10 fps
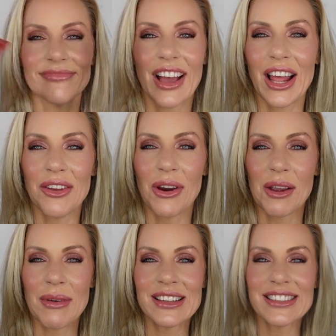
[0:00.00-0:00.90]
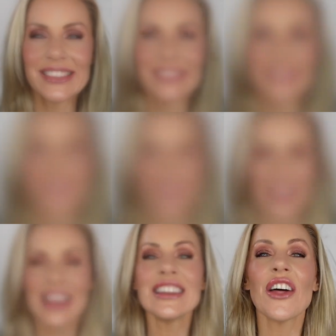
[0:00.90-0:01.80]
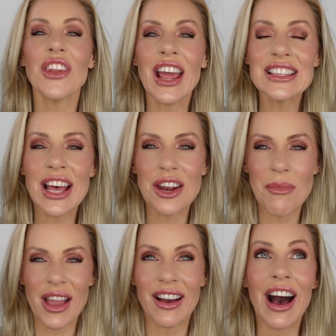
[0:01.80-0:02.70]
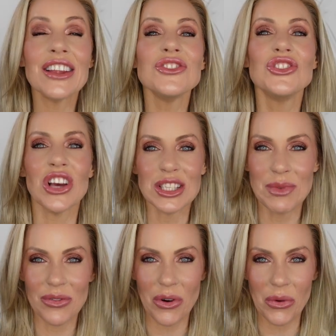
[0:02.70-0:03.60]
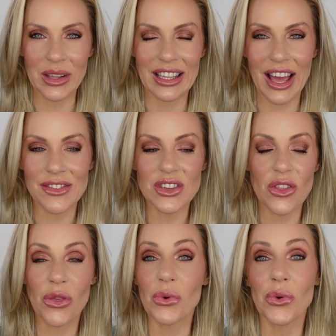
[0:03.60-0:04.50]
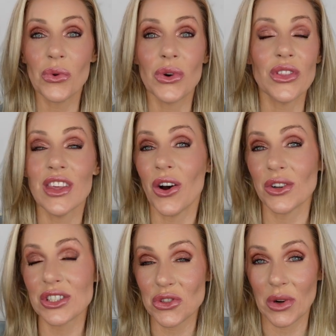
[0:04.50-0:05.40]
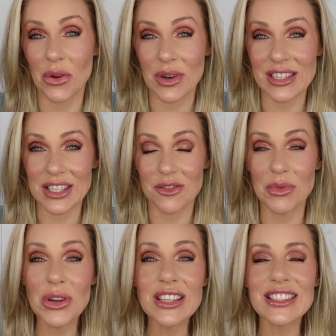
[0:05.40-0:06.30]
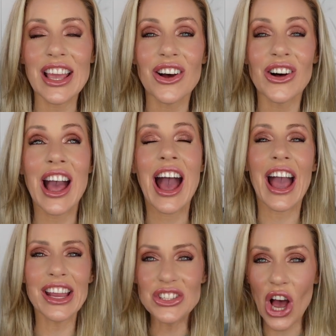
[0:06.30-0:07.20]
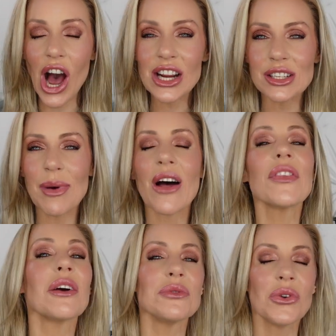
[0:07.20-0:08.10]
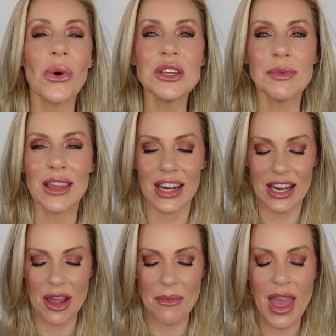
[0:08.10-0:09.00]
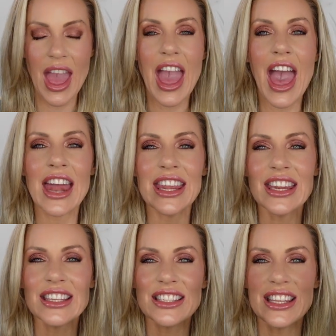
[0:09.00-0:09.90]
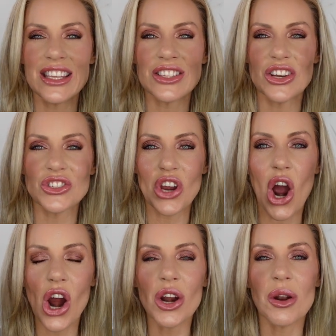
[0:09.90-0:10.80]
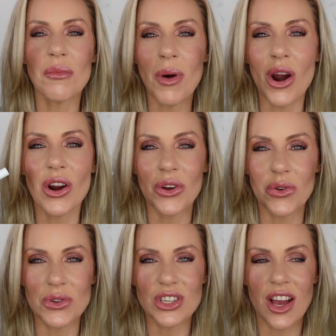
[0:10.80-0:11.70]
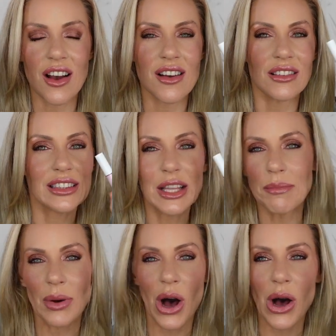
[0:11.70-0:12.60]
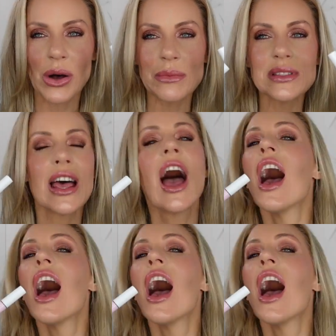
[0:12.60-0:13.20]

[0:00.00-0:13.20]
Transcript: highly recommend. Now the next item I got just before we left through the Ulta 21 Days of Beauty sale. I had talked about that I was going to be getting them and it is these Tarte Maracuja lip balms.